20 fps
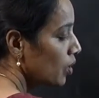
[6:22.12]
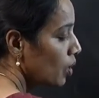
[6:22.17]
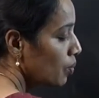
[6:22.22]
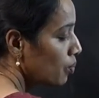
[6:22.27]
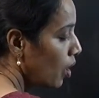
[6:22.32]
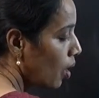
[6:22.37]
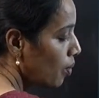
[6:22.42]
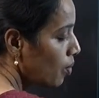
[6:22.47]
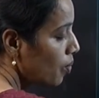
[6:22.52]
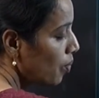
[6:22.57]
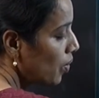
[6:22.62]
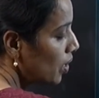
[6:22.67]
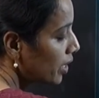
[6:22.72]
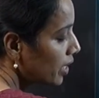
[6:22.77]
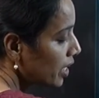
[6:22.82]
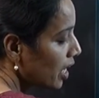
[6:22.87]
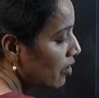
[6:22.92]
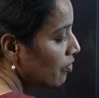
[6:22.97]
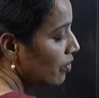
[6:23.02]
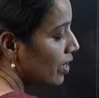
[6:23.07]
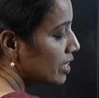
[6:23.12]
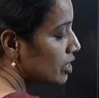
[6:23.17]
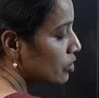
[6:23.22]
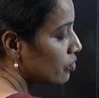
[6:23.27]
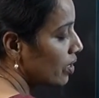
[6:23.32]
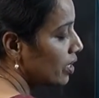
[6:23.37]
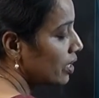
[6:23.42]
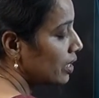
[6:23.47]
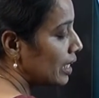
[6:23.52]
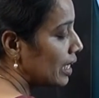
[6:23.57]
probability of
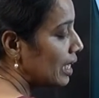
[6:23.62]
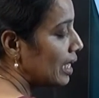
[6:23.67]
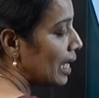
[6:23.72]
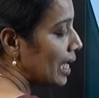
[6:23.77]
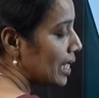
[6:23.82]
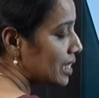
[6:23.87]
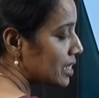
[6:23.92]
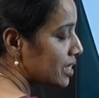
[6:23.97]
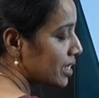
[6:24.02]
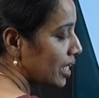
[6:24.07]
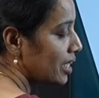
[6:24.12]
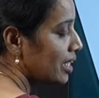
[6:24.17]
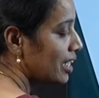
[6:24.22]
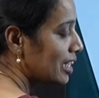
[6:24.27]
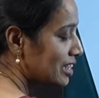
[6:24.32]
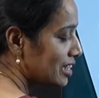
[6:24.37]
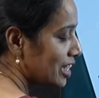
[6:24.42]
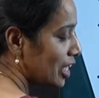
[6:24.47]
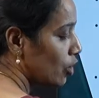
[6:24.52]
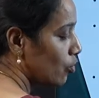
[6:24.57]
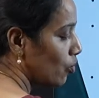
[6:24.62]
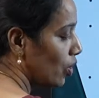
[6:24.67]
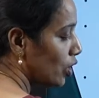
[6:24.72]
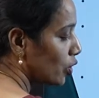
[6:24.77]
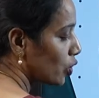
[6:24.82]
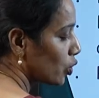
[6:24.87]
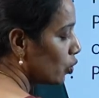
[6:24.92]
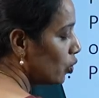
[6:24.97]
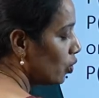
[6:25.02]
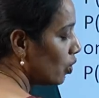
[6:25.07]
x1 till xn is
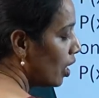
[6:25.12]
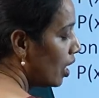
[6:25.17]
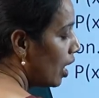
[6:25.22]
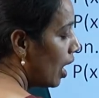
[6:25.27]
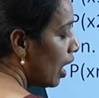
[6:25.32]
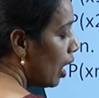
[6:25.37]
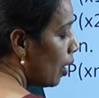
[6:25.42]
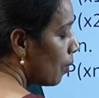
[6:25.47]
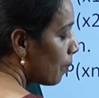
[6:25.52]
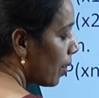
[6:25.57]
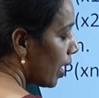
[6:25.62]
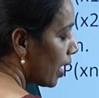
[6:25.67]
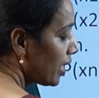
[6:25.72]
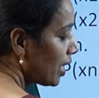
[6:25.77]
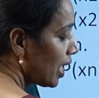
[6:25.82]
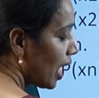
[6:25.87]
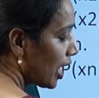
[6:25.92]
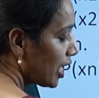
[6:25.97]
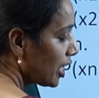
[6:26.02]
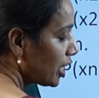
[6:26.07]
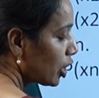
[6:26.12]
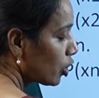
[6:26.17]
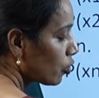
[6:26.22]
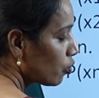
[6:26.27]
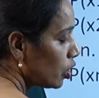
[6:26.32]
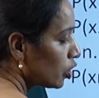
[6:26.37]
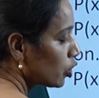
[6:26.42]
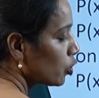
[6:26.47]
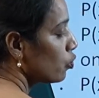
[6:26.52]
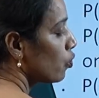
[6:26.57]
equal to pi I
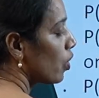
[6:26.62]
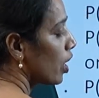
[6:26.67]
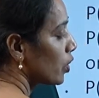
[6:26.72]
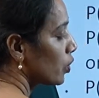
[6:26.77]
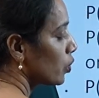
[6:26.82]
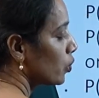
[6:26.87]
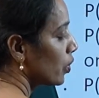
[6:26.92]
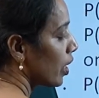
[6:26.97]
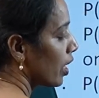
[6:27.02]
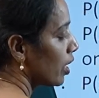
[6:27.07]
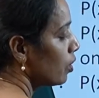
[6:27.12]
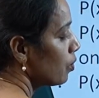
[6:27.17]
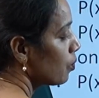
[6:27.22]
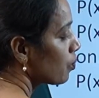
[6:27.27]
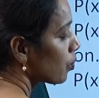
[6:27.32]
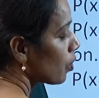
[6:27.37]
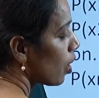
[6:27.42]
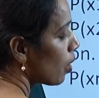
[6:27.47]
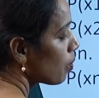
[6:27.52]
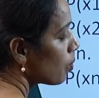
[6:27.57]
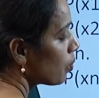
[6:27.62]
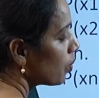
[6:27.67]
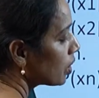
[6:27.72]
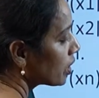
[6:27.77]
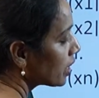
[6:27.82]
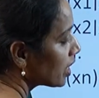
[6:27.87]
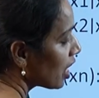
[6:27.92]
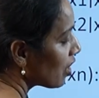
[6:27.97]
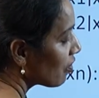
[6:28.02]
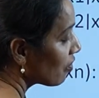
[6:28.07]
equal to 1 to n
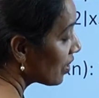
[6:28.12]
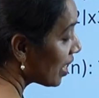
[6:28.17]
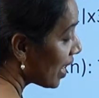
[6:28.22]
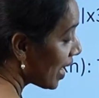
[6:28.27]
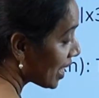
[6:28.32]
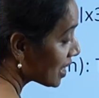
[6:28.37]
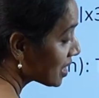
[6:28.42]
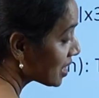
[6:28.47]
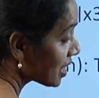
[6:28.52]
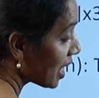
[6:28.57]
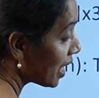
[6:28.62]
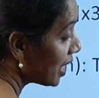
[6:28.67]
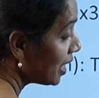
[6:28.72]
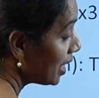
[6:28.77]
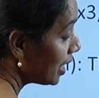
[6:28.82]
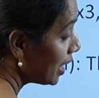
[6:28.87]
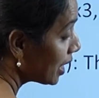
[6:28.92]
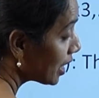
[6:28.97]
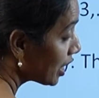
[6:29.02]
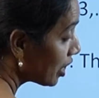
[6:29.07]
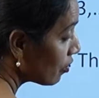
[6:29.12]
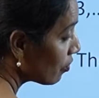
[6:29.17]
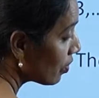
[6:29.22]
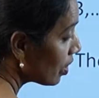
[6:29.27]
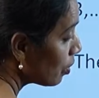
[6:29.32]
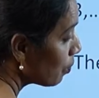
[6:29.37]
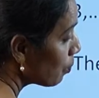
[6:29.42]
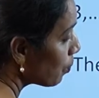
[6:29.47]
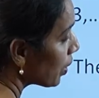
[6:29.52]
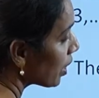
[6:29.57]
probability of xi
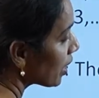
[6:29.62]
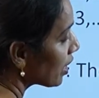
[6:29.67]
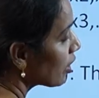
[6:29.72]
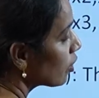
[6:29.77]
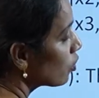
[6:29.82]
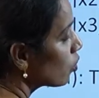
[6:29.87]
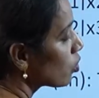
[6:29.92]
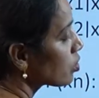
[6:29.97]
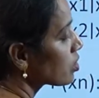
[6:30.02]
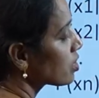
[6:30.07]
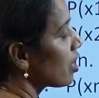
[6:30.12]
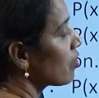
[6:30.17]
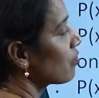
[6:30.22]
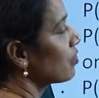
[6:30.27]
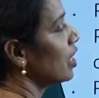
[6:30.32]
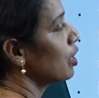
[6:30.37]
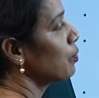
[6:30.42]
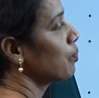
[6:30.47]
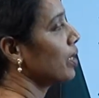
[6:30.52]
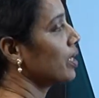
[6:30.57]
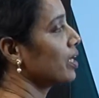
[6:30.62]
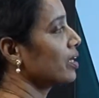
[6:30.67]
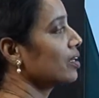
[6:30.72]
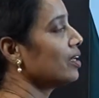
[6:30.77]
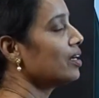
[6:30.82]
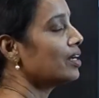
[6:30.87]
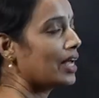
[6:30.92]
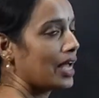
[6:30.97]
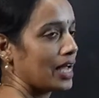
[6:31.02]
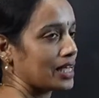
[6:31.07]
given parent nodes of that
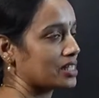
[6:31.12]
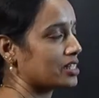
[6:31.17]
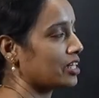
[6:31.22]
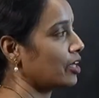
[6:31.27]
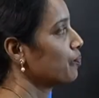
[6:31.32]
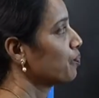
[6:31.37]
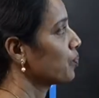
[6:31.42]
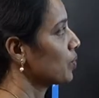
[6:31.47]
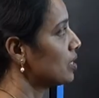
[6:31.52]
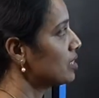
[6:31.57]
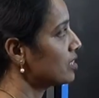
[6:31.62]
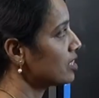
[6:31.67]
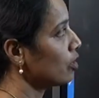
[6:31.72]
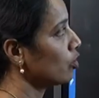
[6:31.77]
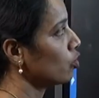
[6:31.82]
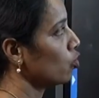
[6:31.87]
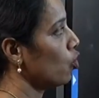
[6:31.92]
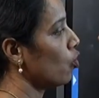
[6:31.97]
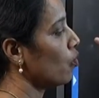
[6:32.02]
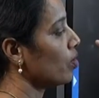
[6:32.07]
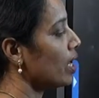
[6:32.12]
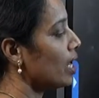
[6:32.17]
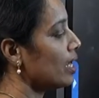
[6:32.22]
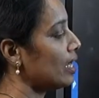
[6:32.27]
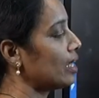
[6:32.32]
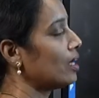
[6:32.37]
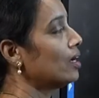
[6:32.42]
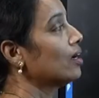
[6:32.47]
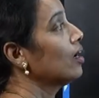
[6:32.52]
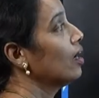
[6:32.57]
particular xi. Means that
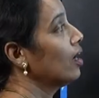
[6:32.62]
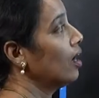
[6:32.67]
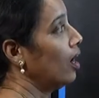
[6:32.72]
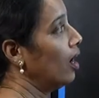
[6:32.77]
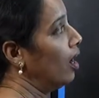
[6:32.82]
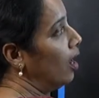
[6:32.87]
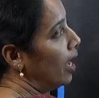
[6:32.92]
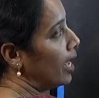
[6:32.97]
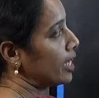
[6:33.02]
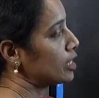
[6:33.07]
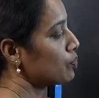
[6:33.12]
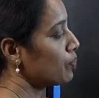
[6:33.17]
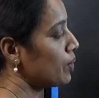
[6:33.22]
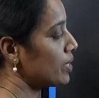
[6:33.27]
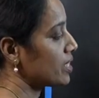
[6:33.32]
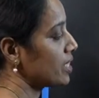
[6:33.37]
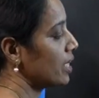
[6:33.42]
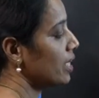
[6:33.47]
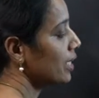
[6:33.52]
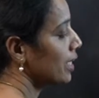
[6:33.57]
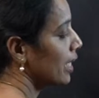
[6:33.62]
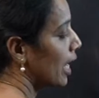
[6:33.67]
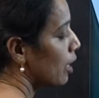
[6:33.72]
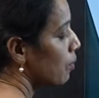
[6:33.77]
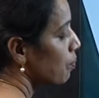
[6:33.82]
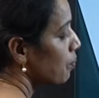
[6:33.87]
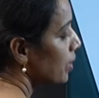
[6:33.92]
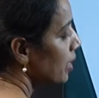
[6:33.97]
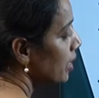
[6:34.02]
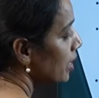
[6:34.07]
overall expression can be